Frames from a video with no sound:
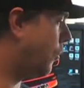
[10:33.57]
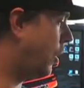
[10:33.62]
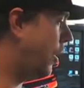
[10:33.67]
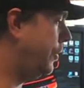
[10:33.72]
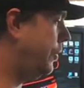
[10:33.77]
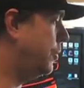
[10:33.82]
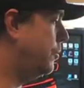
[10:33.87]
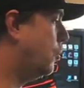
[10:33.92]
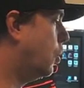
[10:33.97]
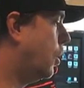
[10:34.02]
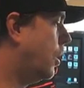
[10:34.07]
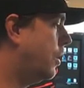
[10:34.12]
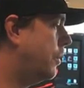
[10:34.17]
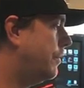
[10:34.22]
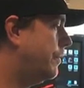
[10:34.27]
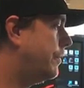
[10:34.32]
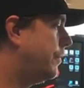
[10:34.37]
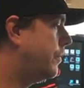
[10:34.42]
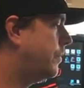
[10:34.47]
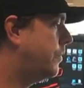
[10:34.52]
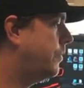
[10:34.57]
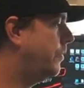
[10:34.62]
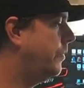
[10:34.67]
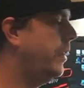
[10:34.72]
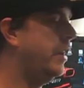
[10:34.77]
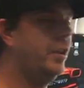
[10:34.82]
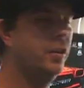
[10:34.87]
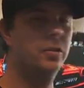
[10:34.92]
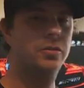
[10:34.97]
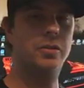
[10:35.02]
want to do more
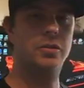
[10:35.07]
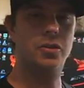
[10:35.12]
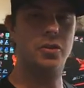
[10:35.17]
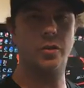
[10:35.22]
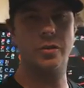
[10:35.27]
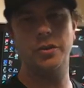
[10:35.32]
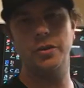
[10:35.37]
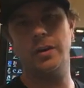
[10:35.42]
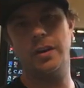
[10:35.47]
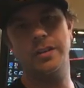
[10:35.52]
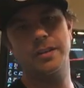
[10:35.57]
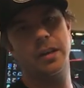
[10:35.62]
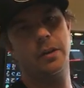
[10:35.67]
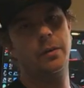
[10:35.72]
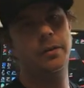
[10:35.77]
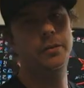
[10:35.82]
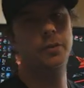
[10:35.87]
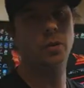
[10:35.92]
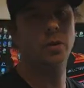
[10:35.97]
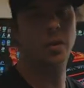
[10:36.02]
videos and showing you guys how I